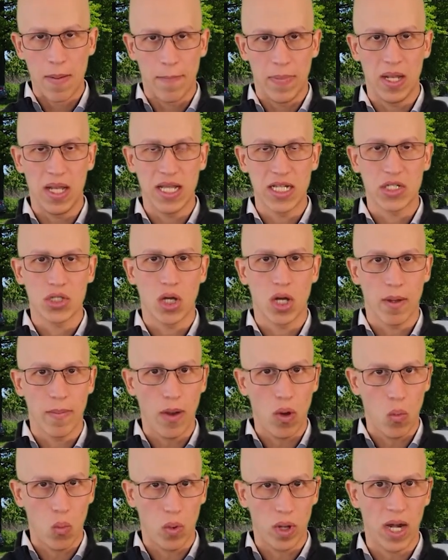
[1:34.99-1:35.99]
But let's talk
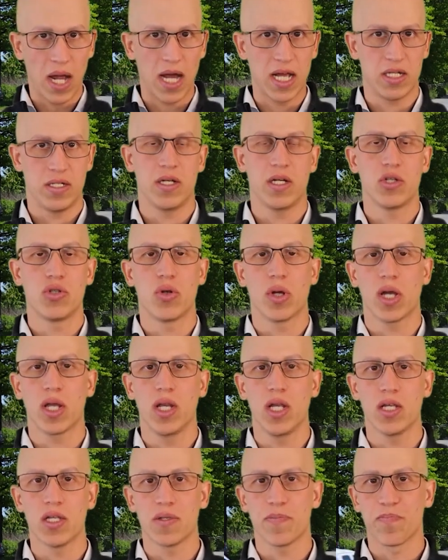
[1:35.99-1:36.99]
about what hotshot
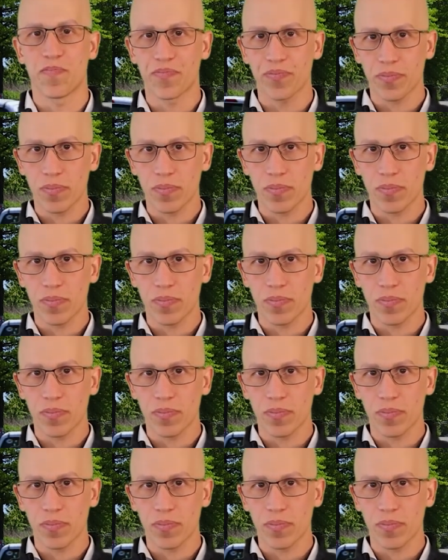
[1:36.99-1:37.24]
trucking is.